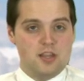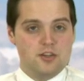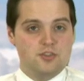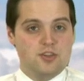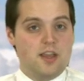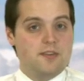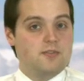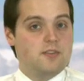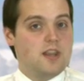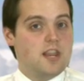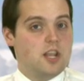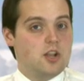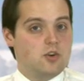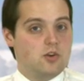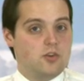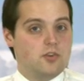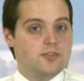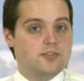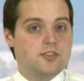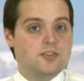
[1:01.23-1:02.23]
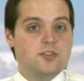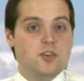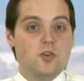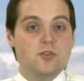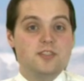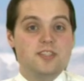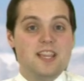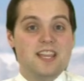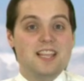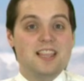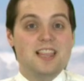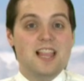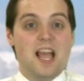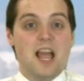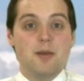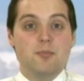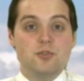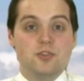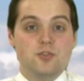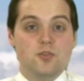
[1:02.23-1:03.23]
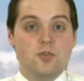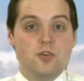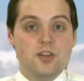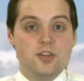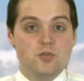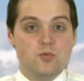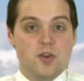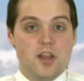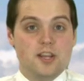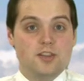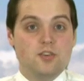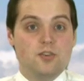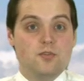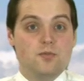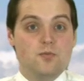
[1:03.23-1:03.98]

Jeff Nichols, Associate Laboratory Director